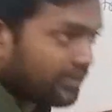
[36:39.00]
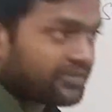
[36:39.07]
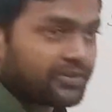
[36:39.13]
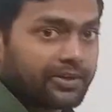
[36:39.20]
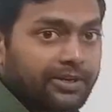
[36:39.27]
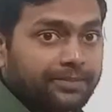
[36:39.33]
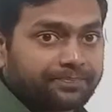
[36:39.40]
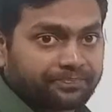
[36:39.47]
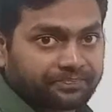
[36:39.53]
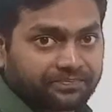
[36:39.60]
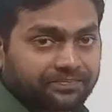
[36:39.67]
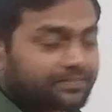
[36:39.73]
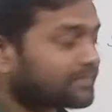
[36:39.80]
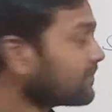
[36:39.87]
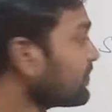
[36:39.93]
sorry,
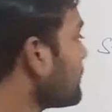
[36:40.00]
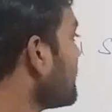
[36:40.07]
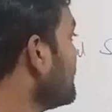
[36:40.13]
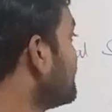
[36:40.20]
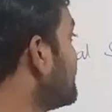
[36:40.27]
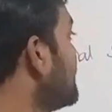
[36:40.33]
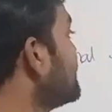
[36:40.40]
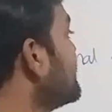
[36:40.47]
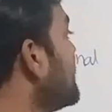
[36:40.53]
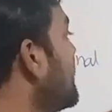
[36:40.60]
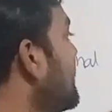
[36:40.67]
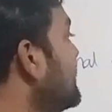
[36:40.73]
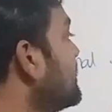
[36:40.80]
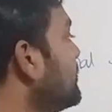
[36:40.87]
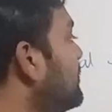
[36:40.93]
change in the
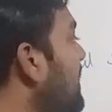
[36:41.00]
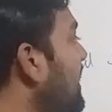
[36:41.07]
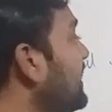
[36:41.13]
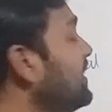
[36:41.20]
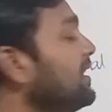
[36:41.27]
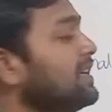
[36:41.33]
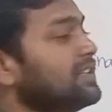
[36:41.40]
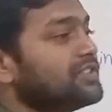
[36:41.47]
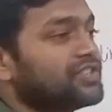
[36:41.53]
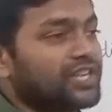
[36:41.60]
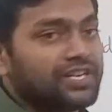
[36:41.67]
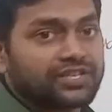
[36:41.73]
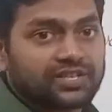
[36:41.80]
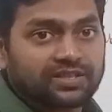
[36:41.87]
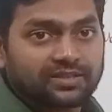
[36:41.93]
length by
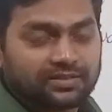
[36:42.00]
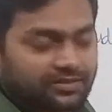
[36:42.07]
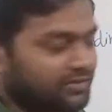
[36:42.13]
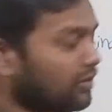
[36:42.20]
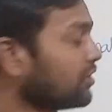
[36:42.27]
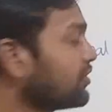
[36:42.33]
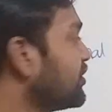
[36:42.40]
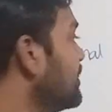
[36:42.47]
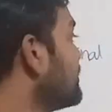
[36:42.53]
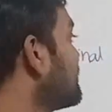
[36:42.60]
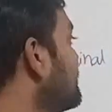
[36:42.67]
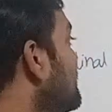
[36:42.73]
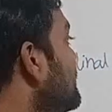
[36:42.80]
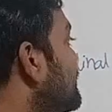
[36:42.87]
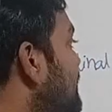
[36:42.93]
change, not
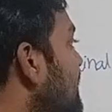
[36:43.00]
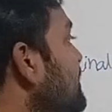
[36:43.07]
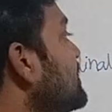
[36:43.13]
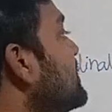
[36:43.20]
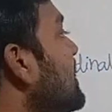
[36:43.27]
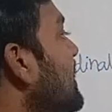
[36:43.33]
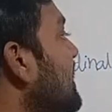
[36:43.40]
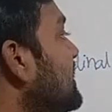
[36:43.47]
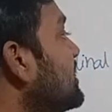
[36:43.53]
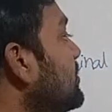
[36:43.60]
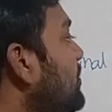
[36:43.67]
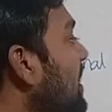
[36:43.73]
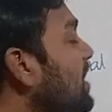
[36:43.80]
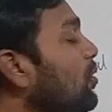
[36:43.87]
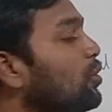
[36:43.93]
change, change in the length
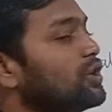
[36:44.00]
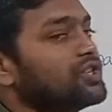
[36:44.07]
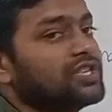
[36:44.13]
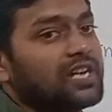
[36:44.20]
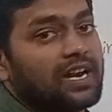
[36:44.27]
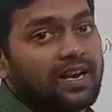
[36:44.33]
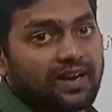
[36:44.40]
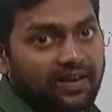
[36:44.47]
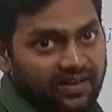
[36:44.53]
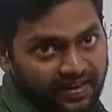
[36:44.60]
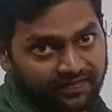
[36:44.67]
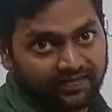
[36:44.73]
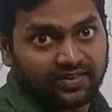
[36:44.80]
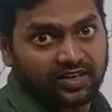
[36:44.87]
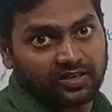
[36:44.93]
by original
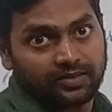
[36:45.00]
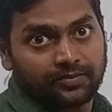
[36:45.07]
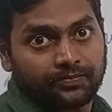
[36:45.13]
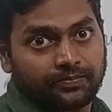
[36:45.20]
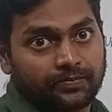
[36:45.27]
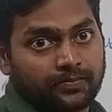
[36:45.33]
length.